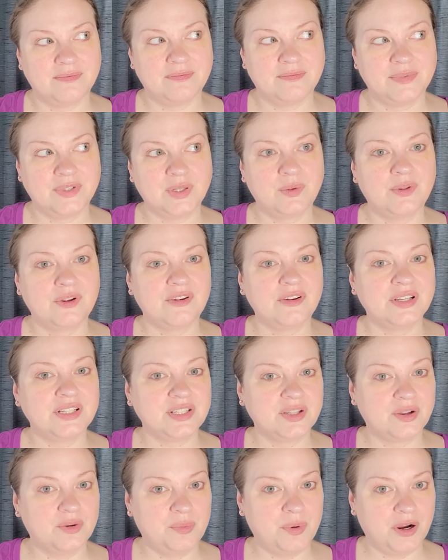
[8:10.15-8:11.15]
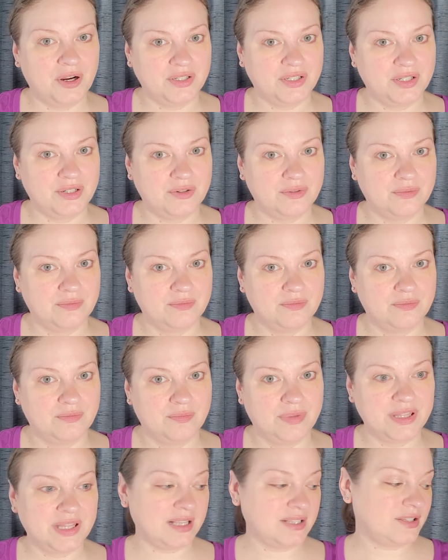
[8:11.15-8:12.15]
So there is no part two.
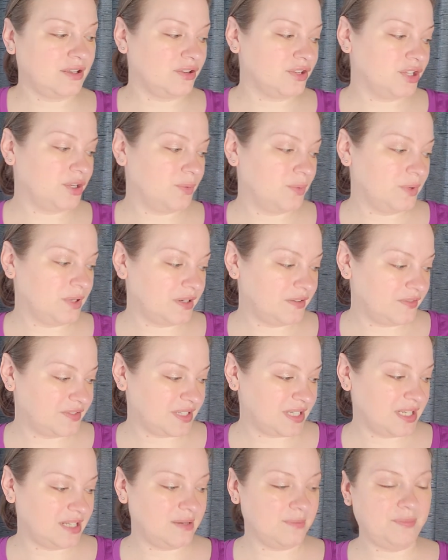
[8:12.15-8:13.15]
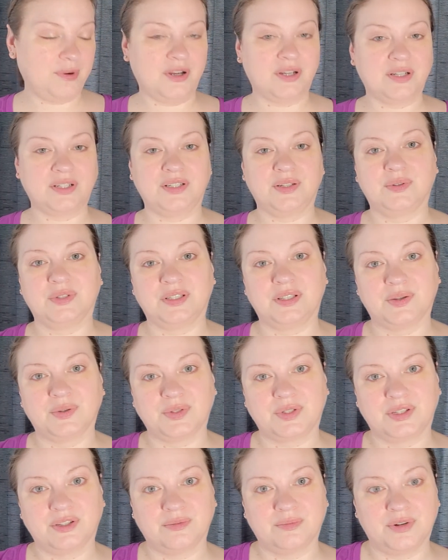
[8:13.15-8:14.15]
But that's all you would have seen in part two is
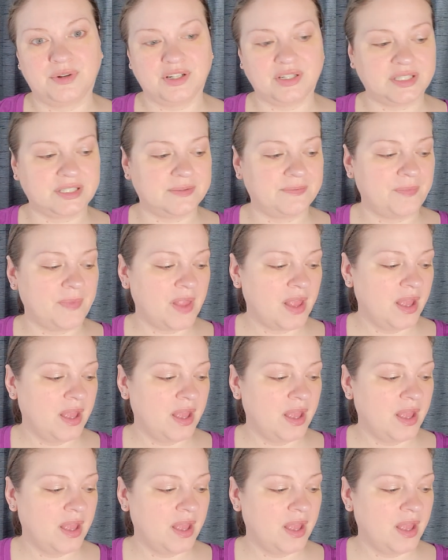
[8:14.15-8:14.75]
those two books.